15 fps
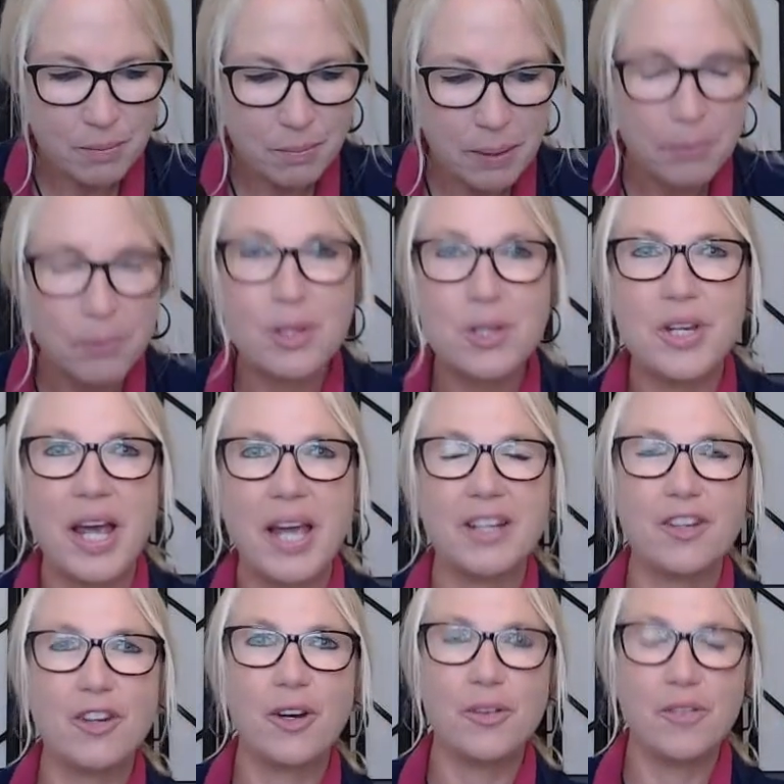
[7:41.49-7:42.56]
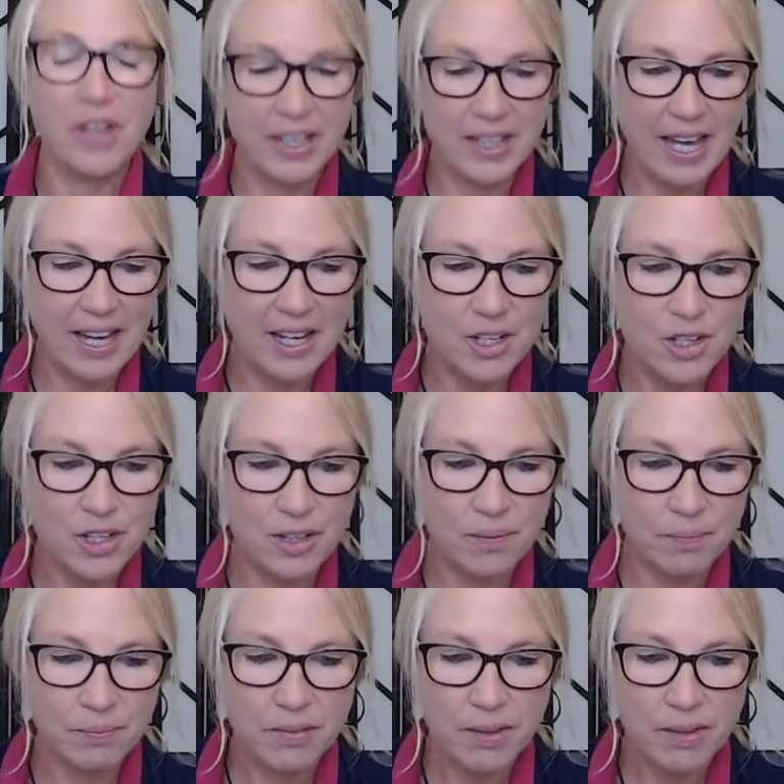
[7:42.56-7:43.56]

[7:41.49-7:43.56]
People that take no vacation